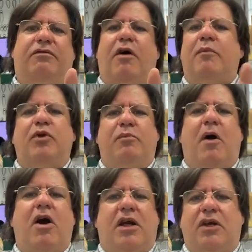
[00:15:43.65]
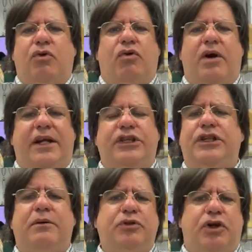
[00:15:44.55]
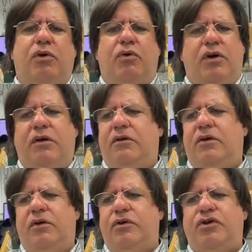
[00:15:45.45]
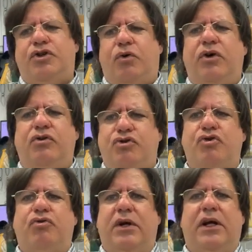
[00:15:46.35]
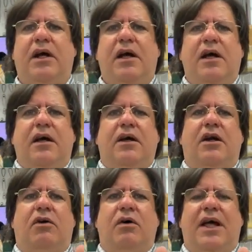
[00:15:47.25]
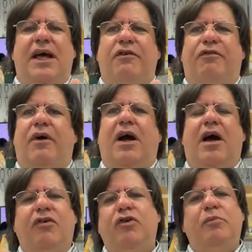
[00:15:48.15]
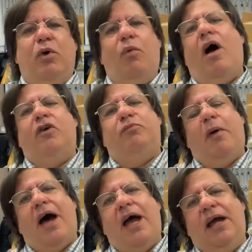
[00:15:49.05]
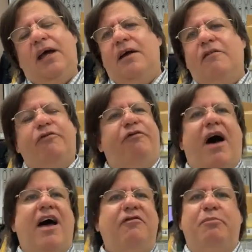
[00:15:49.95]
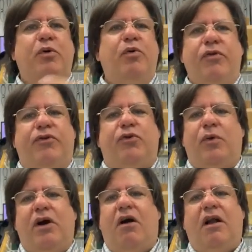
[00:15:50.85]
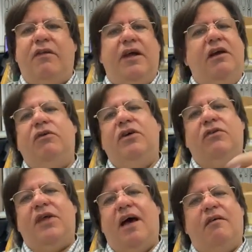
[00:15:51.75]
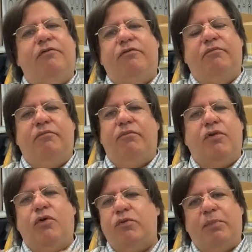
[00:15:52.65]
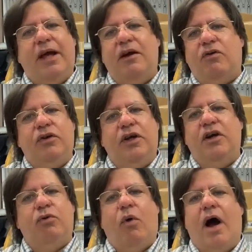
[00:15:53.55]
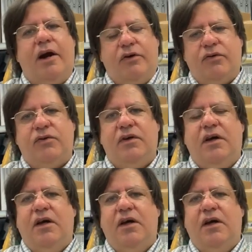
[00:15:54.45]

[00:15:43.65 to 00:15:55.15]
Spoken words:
farmer's market or at a gem show, or, you know, you're showing your jewelry, you know, if a customer walks by 5 booths where all of the earrings have those plain old ear wires,